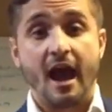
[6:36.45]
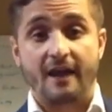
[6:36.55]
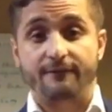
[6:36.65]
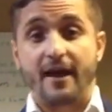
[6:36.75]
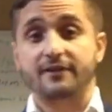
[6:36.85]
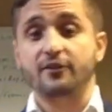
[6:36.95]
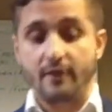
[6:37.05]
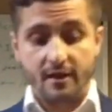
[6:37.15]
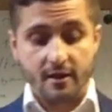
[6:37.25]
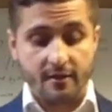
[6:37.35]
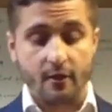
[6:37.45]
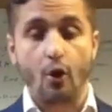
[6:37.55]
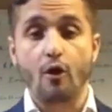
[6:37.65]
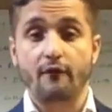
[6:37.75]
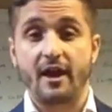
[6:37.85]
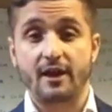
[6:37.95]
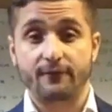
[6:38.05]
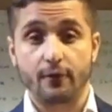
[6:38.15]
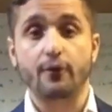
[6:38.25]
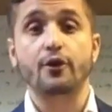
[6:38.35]
I factor in their
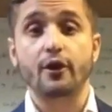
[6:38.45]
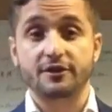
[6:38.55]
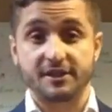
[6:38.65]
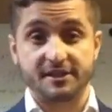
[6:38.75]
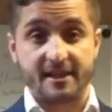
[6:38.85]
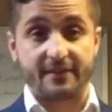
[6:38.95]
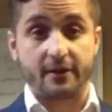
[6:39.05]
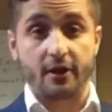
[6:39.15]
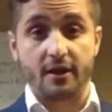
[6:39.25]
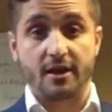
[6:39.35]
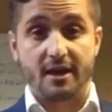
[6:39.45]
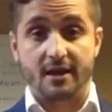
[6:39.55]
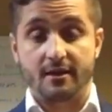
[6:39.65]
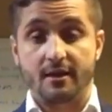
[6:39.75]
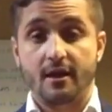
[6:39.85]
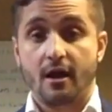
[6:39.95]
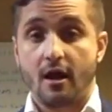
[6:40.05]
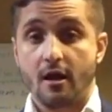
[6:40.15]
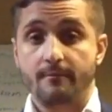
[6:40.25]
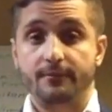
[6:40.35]
overhead for their nursings that they're going to need
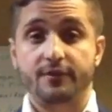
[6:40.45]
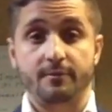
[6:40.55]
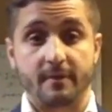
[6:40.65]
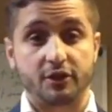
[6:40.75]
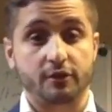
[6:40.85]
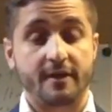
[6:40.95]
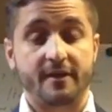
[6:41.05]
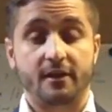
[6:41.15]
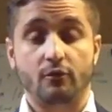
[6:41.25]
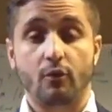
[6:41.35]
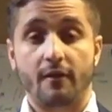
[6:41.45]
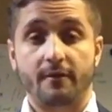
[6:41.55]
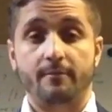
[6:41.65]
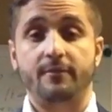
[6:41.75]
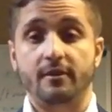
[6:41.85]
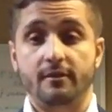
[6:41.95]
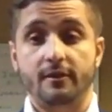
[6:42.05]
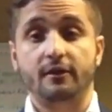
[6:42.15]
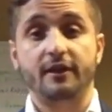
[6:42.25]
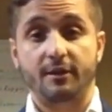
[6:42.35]
to make sure that they can run
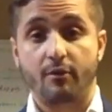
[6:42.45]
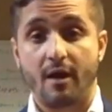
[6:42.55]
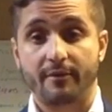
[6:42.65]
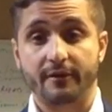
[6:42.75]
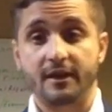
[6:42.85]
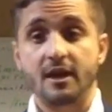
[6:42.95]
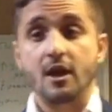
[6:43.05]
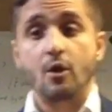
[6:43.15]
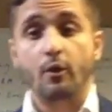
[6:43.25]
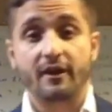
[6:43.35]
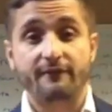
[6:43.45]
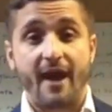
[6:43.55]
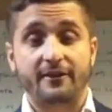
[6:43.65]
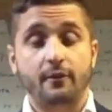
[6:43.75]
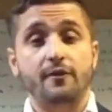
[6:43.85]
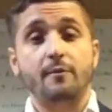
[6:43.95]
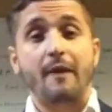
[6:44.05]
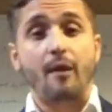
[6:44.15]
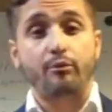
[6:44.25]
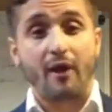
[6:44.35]
the clinic properly. We're going to factor in their
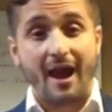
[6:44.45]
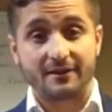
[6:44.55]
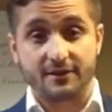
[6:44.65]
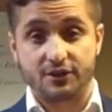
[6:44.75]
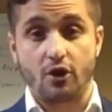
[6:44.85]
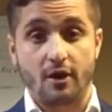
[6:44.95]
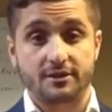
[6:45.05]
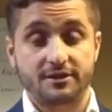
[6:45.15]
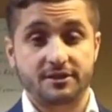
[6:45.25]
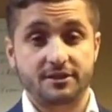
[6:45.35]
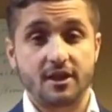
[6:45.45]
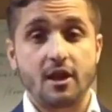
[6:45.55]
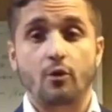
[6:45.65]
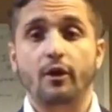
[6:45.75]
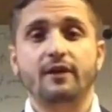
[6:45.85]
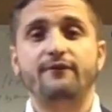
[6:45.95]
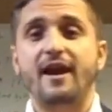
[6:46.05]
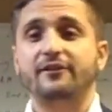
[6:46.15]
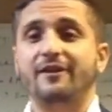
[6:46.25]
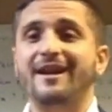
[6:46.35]
malpractice costs. We're going to
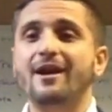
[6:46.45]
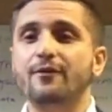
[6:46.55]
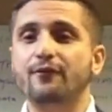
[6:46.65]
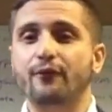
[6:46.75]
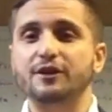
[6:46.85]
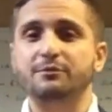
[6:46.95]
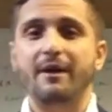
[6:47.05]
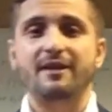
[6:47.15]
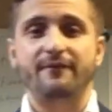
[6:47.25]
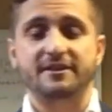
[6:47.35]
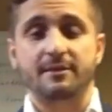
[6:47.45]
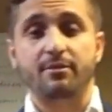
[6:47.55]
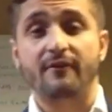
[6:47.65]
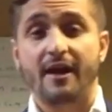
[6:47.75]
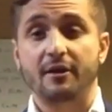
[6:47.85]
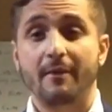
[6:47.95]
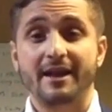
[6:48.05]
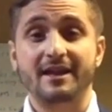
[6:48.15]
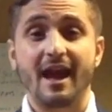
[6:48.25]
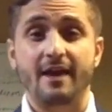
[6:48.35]
factor in any other fringe benefits a provider
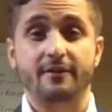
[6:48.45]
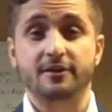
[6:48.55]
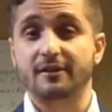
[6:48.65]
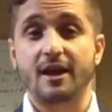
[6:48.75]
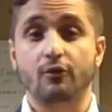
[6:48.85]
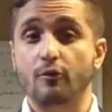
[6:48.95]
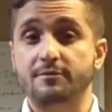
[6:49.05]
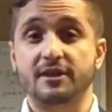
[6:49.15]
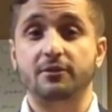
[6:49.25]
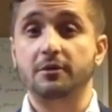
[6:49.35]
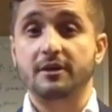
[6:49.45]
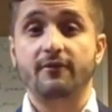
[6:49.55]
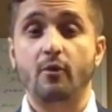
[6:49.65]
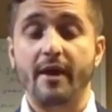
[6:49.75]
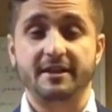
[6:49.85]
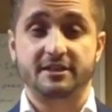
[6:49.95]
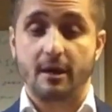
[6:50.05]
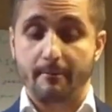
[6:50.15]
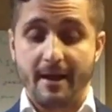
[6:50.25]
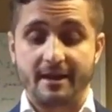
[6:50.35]
might get. There's a lot of groups that do it different ways.
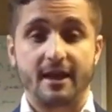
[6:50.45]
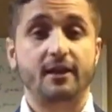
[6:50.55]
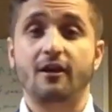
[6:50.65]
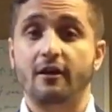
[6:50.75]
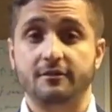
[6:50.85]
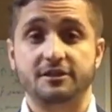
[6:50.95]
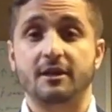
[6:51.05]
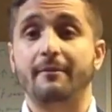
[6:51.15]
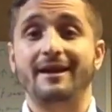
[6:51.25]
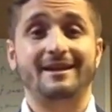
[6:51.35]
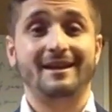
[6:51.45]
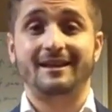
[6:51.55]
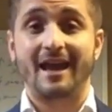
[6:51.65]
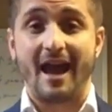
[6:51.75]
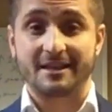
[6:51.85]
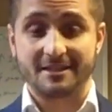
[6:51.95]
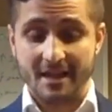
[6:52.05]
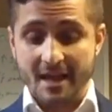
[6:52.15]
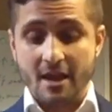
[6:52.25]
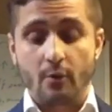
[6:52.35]
Some might get cars, some might get gas.
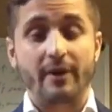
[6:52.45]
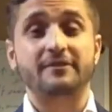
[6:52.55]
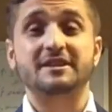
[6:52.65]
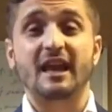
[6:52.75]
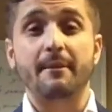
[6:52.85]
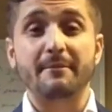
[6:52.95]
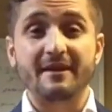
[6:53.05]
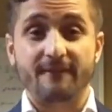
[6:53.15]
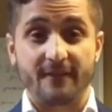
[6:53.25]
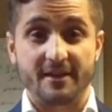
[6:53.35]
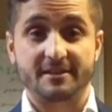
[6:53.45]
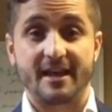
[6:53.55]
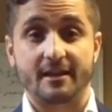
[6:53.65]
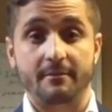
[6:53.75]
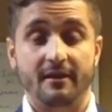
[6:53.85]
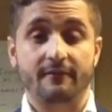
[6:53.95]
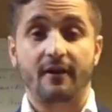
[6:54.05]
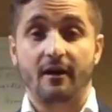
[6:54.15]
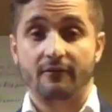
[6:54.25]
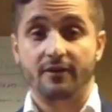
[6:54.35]
We have CME fees that could be
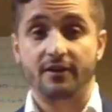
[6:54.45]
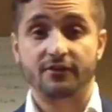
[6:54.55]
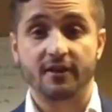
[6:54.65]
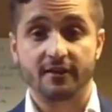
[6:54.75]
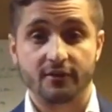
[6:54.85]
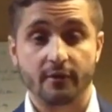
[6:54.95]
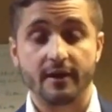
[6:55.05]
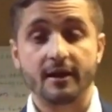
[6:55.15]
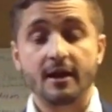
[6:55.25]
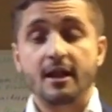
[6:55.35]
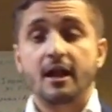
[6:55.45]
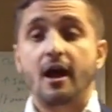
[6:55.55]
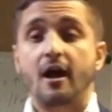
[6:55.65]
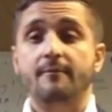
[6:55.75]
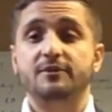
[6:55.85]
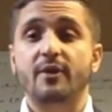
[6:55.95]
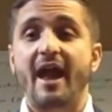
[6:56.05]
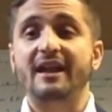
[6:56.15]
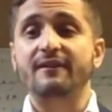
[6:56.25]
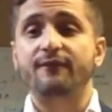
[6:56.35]
involved into it. So
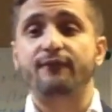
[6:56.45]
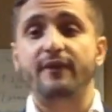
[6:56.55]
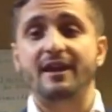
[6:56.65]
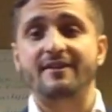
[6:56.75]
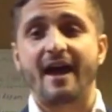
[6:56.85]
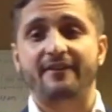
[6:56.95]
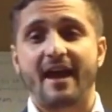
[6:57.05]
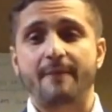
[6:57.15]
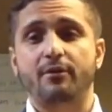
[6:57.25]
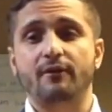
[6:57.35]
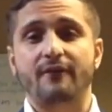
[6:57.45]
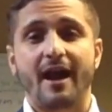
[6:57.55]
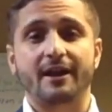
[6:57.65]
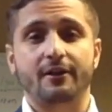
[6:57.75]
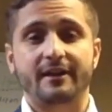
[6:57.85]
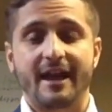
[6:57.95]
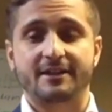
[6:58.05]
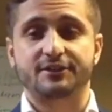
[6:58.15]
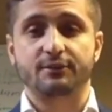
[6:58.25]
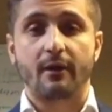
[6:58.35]
any fee that provider
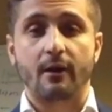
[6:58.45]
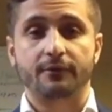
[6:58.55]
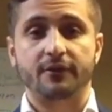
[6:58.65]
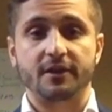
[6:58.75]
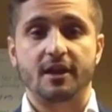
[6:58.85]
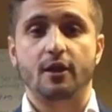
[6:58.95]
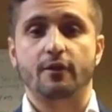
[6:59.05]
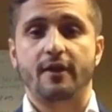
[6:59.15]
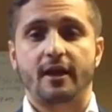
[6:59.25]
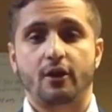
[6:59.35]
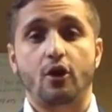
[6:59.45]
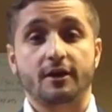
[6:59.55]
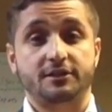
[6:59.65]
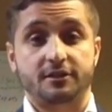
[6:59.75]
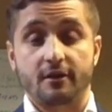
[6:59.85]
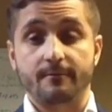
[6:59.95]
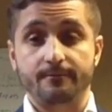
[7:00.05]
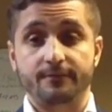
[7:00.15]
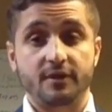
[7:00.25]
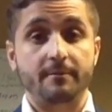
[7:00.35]
gets throughout the year that costs
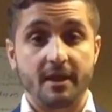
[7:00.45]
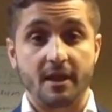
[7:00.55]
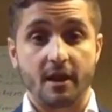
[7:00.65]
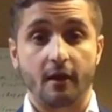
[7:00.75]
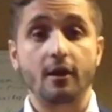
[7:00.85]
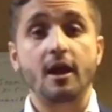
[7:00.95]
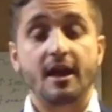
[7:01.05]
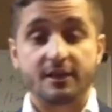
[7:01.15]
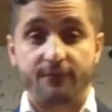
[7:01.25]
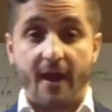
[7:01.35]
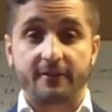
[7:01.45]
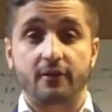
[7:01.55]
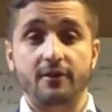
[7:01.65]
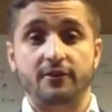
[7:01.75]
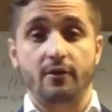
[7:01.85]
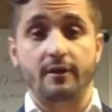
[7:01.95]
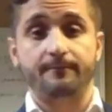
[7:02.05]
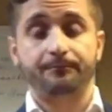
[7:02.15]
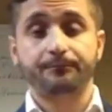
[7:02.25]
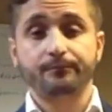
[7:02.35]
them to be here is factored into
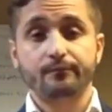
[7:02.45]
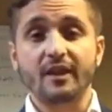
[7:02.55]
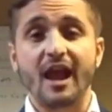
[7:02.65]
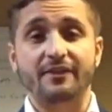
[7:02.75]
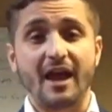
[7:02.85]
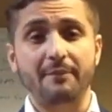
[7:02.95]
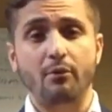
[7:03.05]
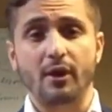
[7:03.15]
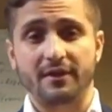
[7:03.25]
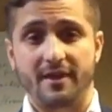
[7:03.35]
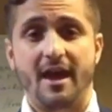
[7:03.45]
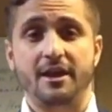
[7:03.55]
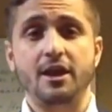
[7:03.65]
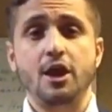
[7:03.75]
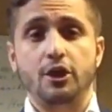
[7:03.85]
it. At that point then,